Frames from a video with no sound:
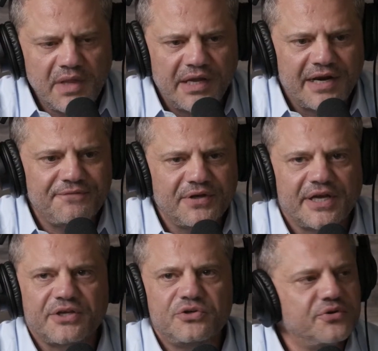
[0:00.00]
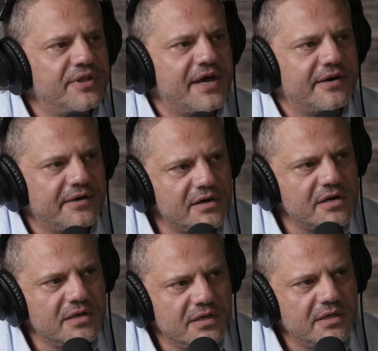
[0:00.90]
And I feel like you do that here.
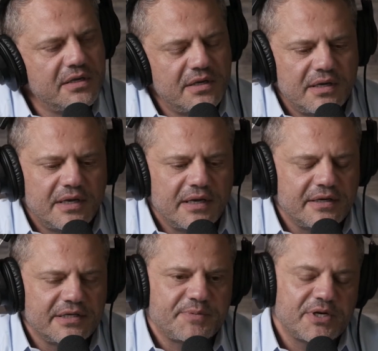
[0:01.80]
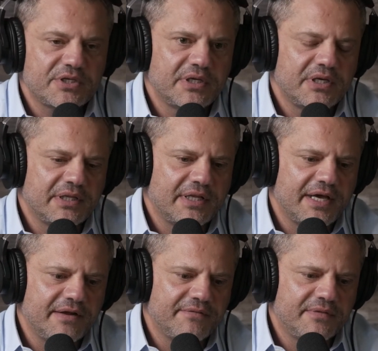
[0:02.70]
And especially in
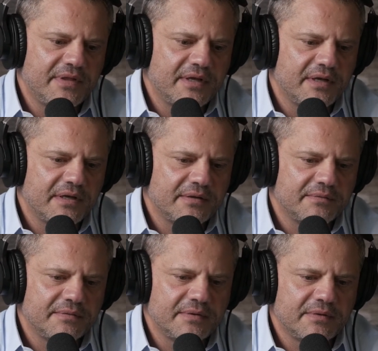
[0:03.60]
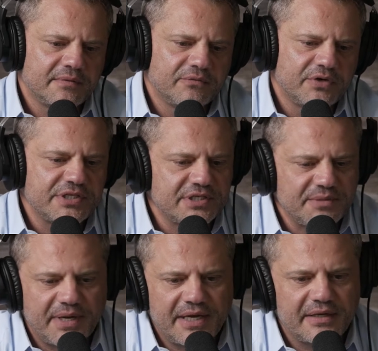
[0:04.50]
light of the recent
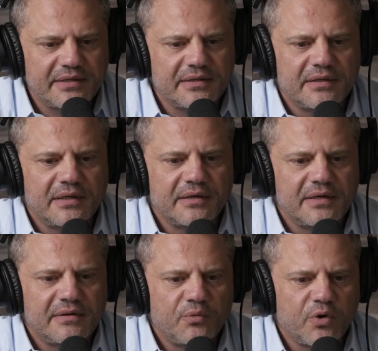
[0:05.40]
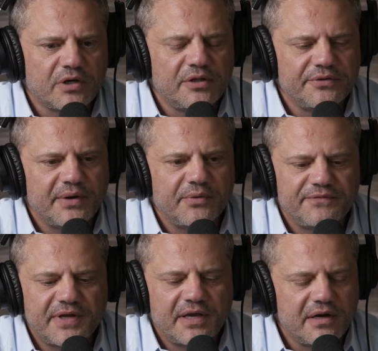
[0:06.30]
demand and workload that we've
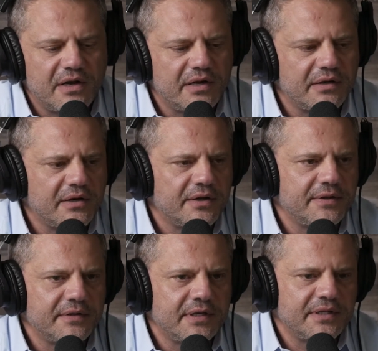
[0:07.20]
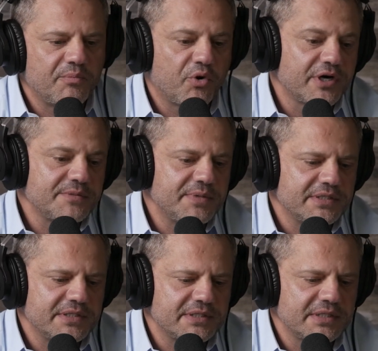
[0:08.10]
taken on in the mortgage
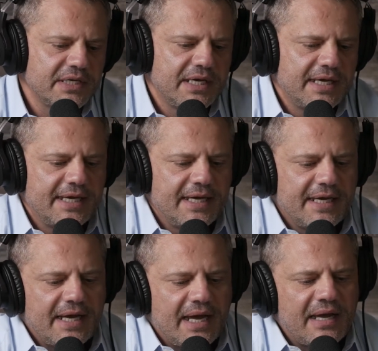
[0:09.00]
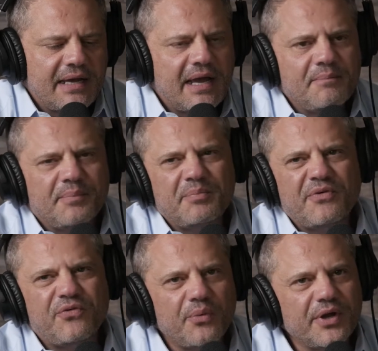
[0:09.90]
business. But
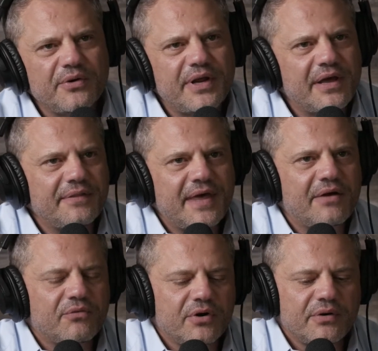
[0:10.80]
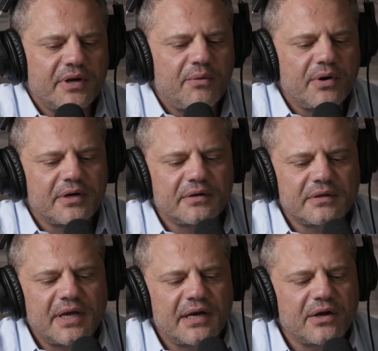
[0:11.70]
before we go down that road, I want to
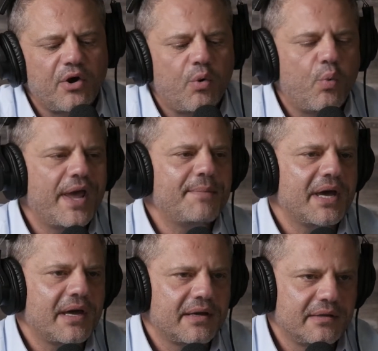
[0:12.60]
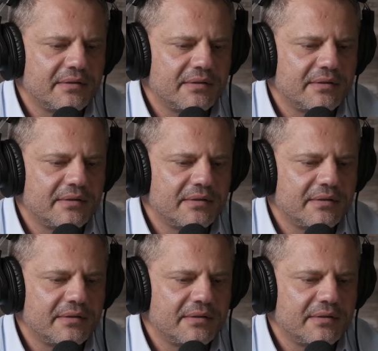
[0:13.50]
kind of go way back